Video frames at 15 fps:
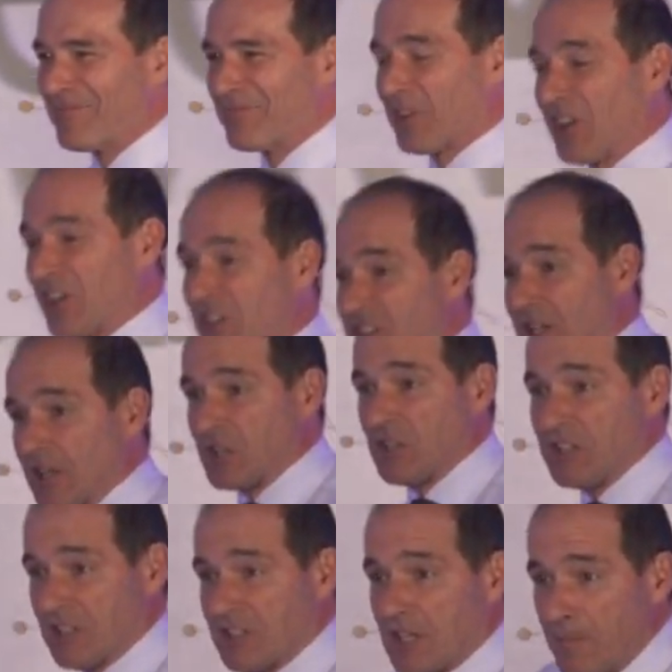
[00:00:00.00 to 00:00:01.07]
because
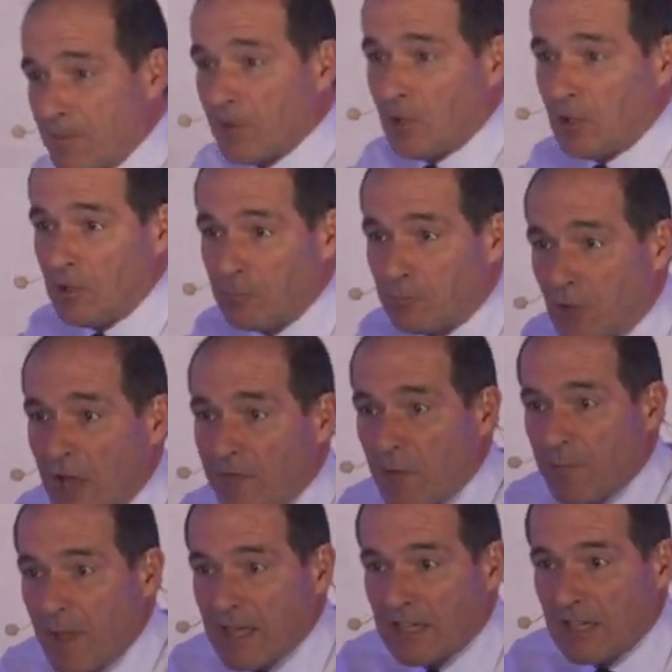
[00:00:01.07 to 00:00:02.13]
she's a typical
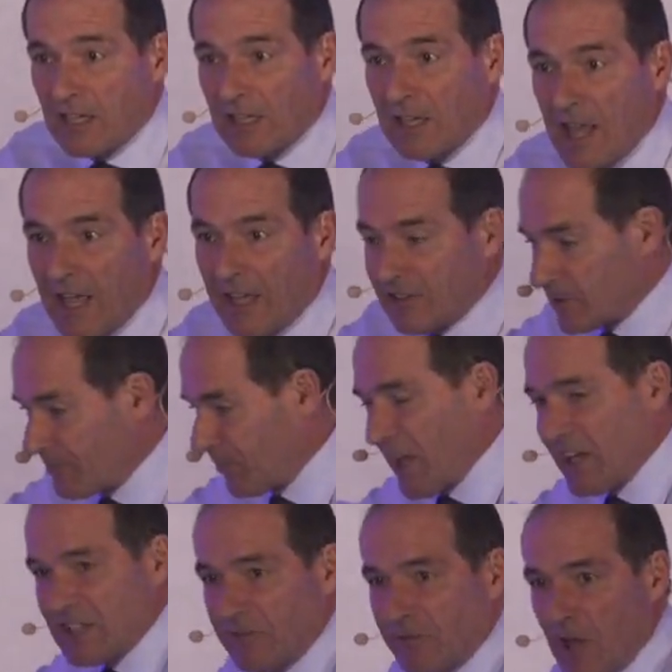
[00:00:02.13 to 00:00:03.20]
private banking client,
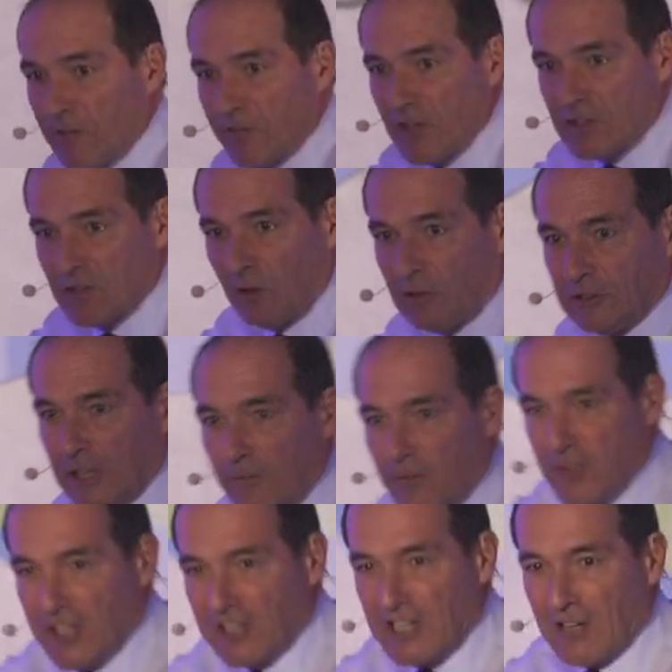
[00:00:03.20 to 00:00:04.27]
85 years old,
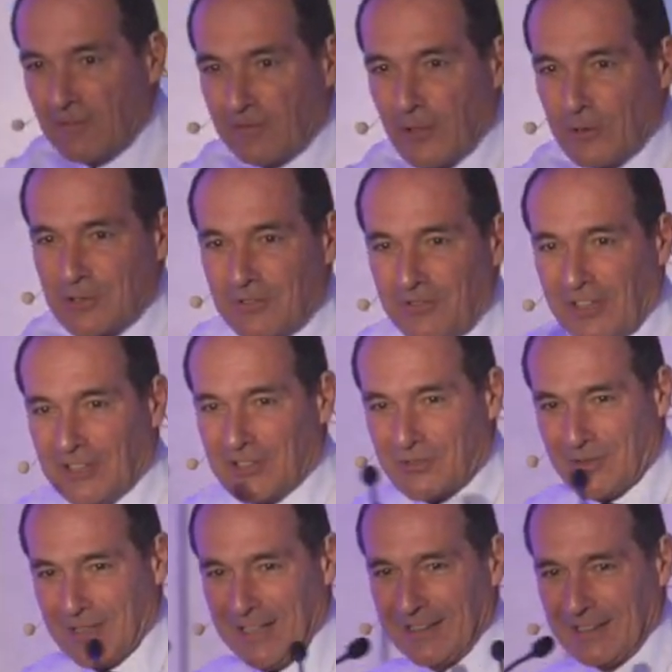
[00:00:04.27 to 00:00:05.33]
everything done
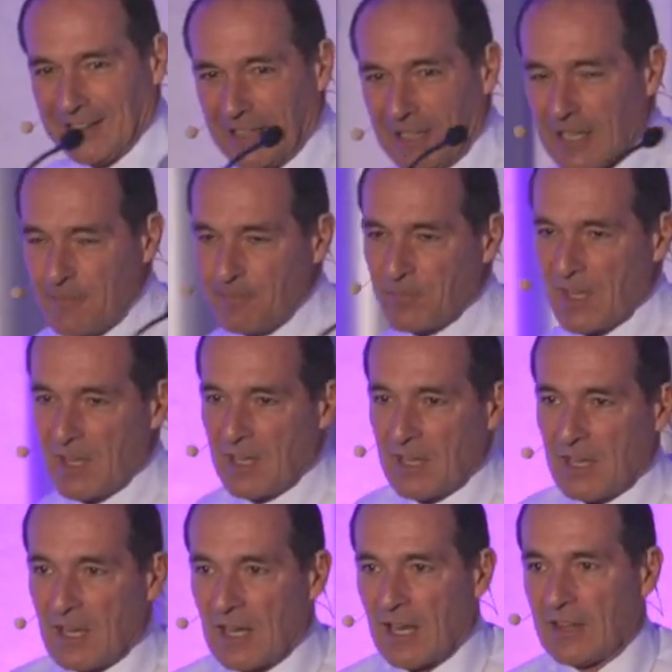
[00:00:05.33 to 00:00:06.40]
face-to-face, right?
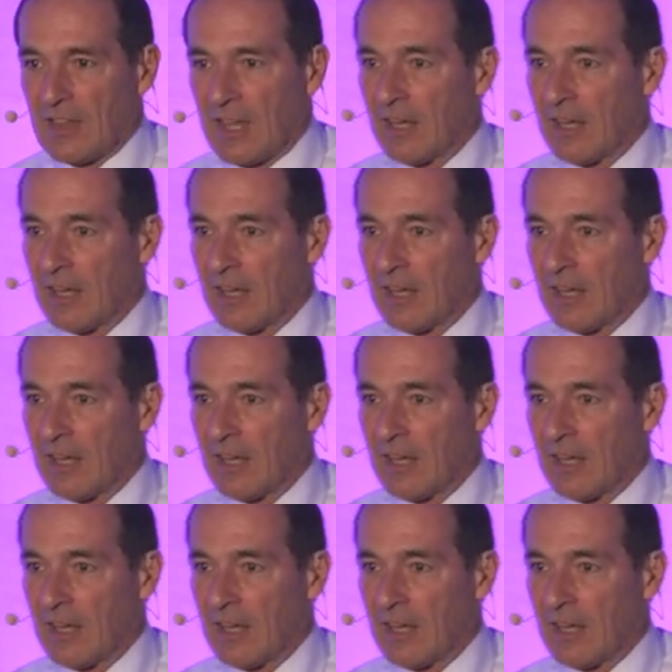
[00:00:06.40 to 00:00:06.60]
And